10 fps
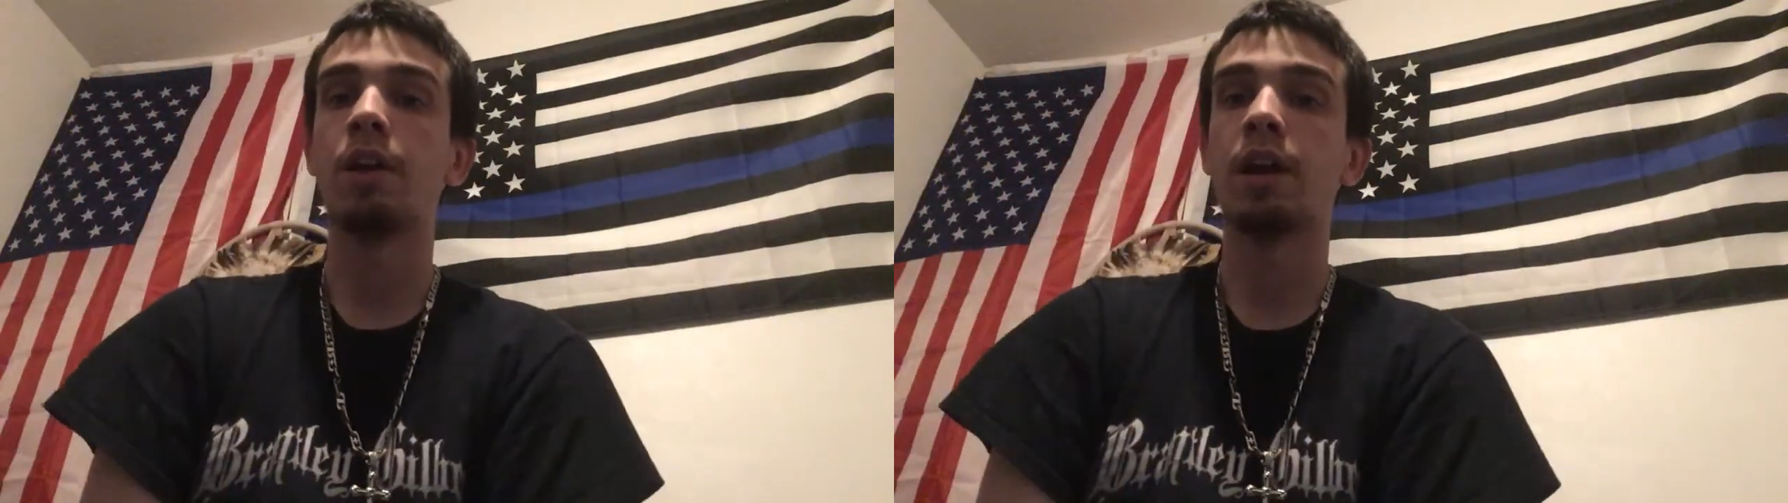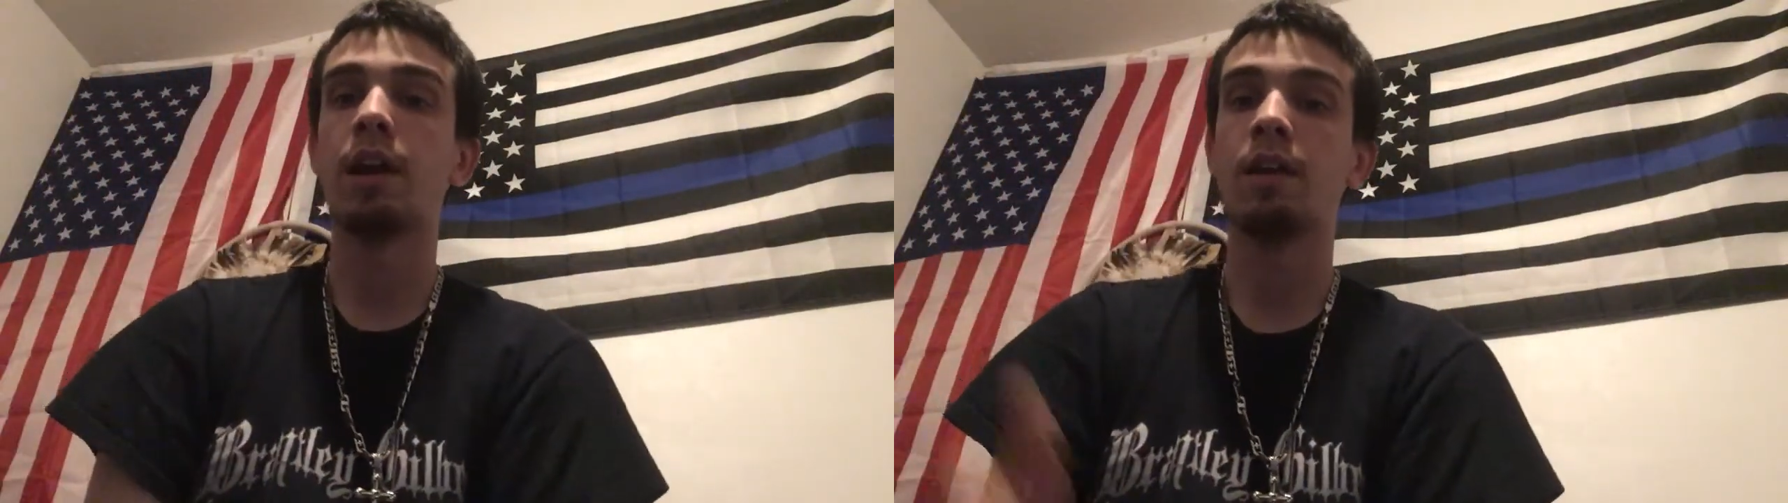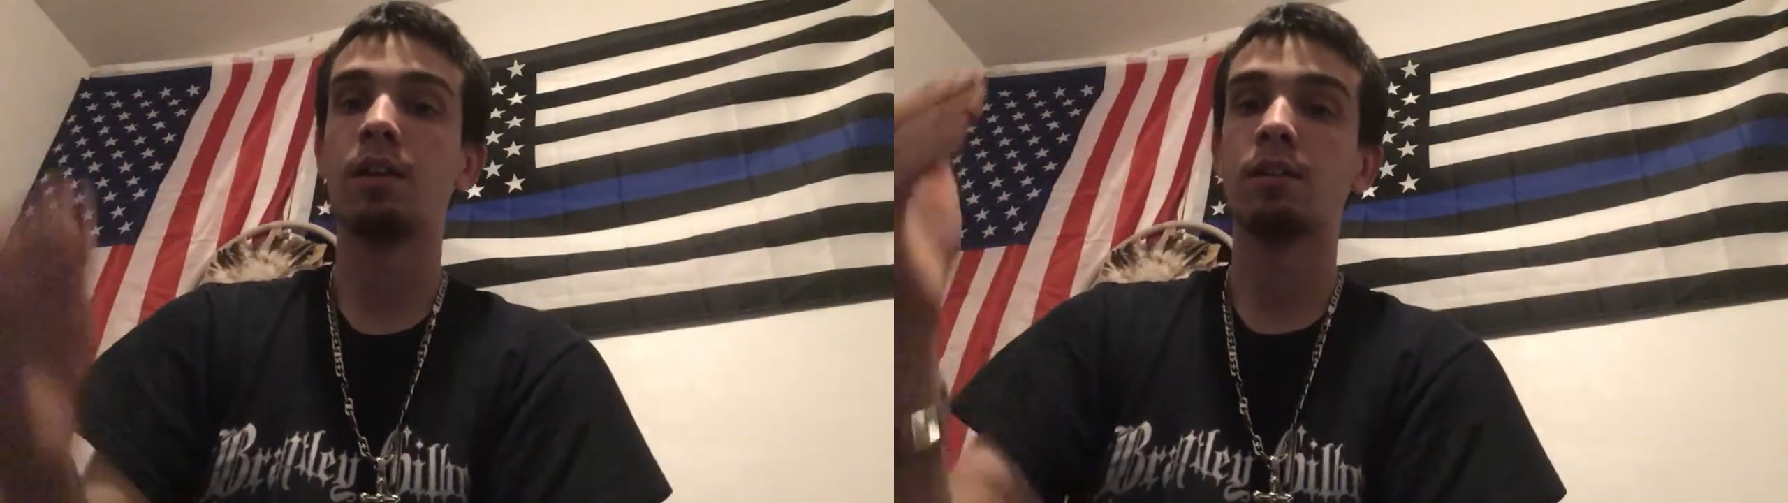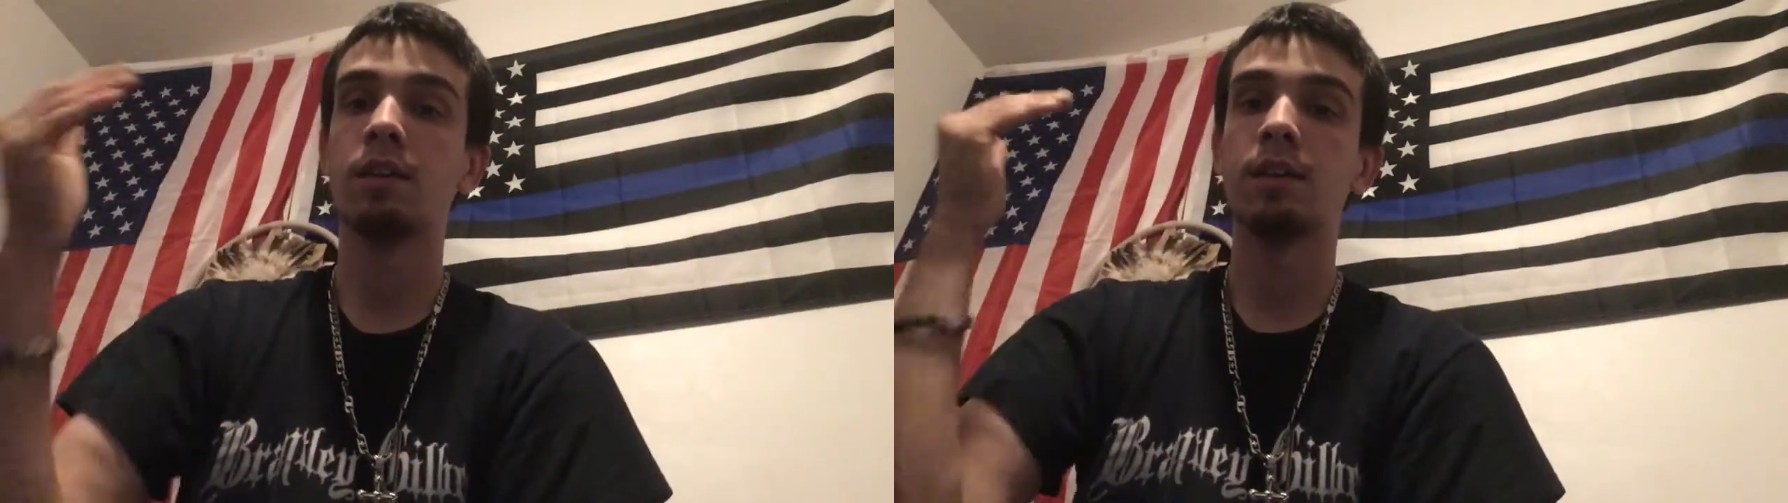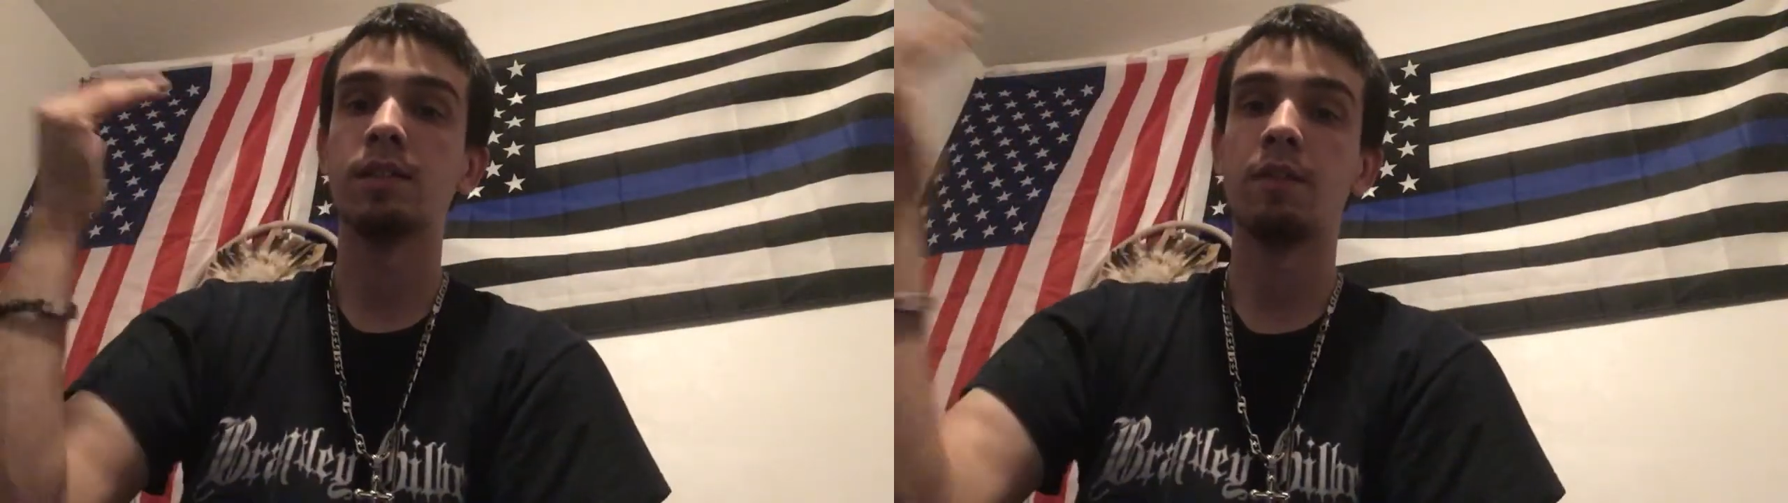Okay,
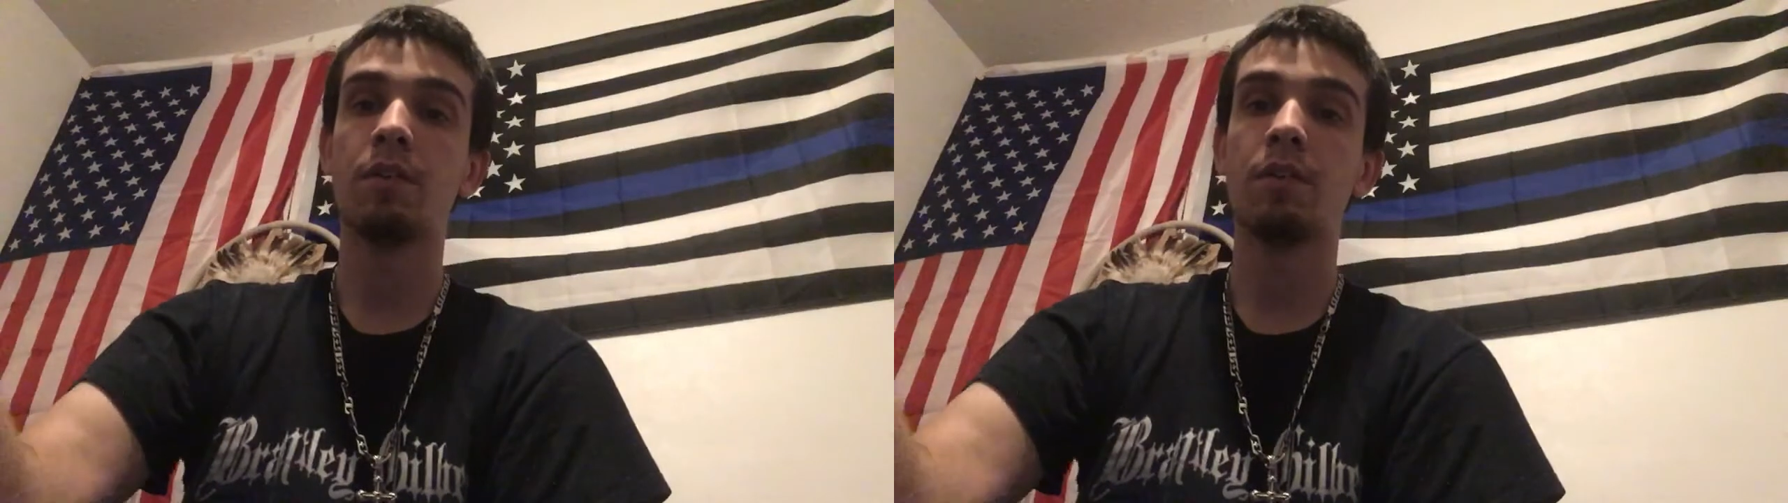like I said,